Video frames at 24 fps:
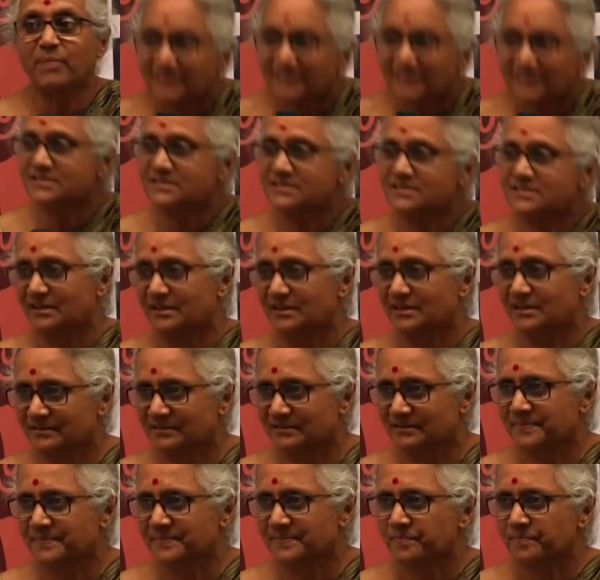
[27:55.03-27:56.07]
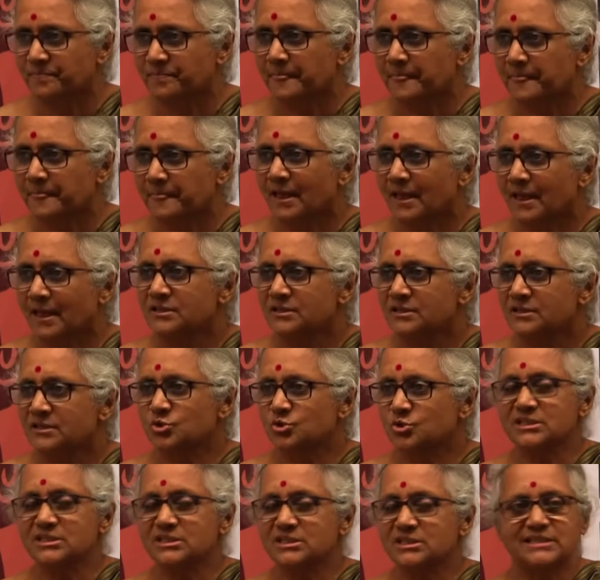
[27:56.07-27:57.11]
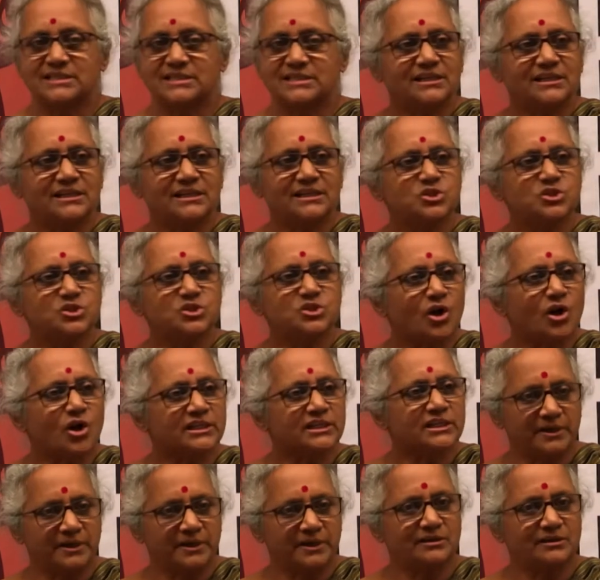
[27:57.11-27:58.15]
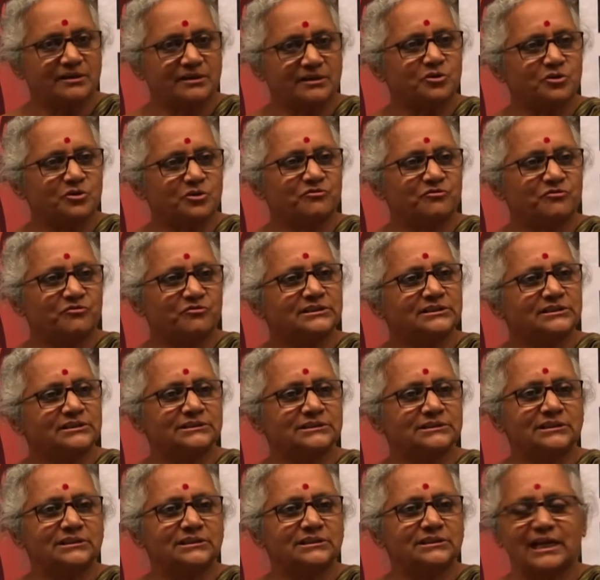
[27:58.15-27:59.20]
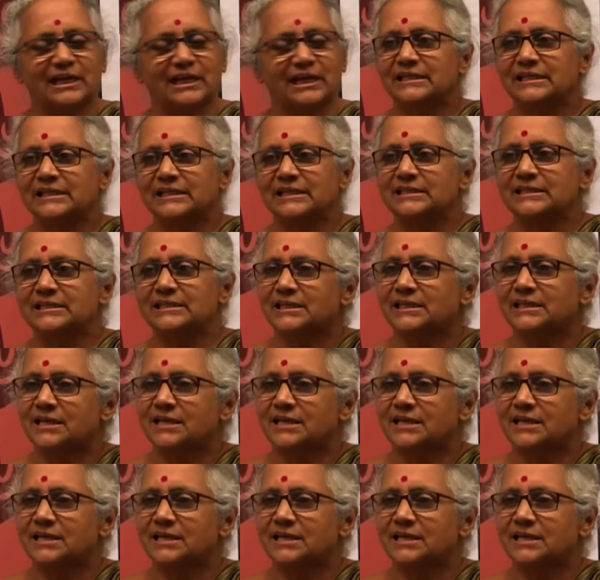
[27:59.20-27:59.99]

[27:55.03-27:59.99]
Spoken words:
So the state is not expected to function like it has limitless powers.